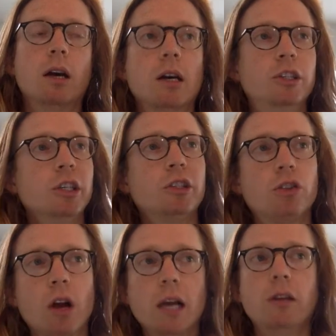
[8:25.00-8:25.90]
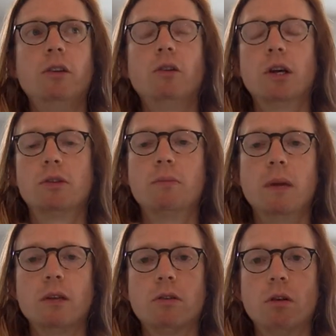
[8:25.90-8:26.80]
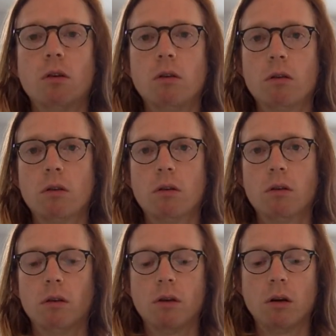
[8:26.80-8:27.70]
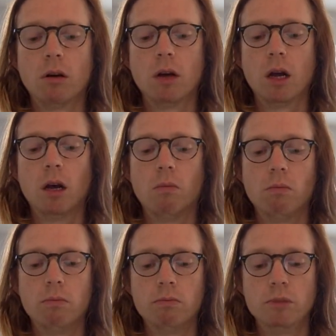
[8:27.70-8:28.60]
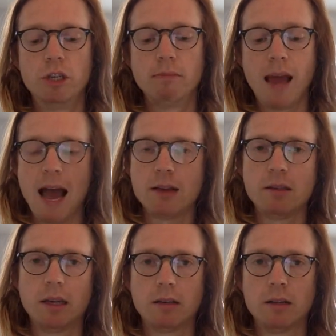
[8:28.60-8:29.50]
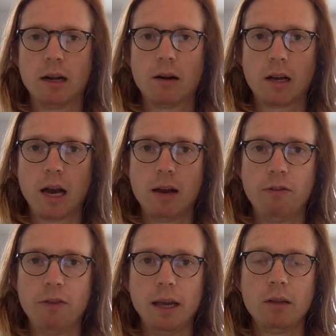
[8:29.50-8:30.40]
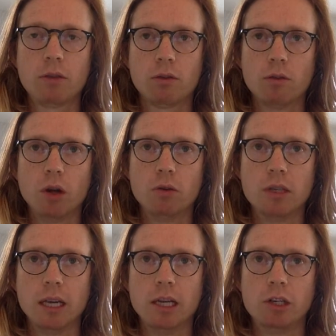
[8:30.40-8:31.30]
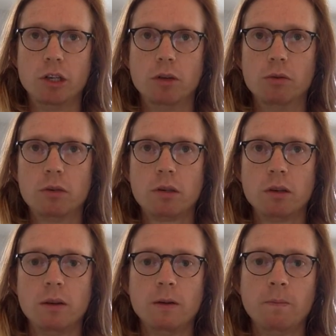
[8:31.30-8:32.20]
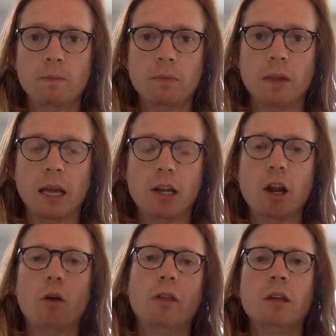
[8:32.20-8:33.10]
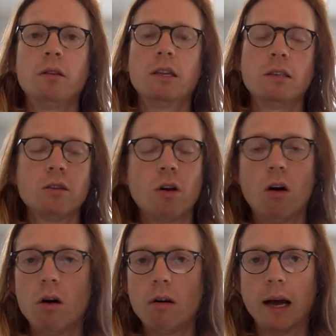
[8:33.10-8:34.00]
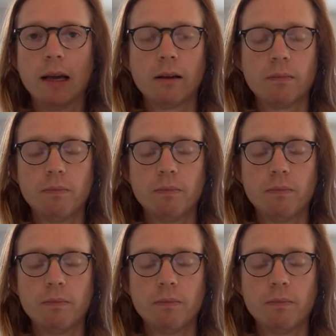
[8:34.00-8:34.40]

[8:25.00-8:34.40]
just trying to do those mental gymnastics there and kind of think through those issues. And this is all like,